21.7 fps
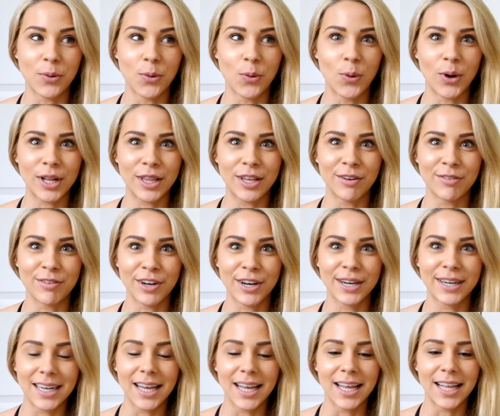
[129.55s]
well, what the
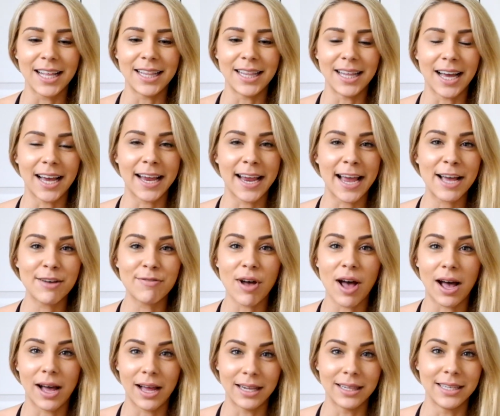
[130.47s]
fuck? I have
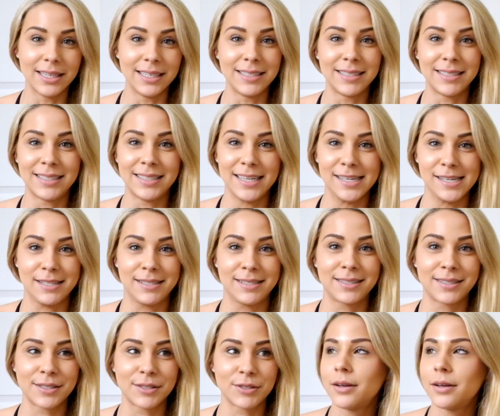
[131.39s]
eyelid
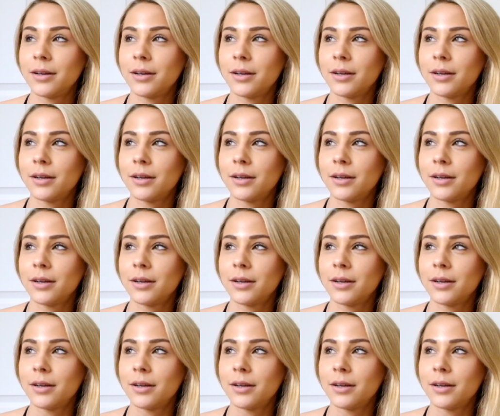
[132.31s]
cysts.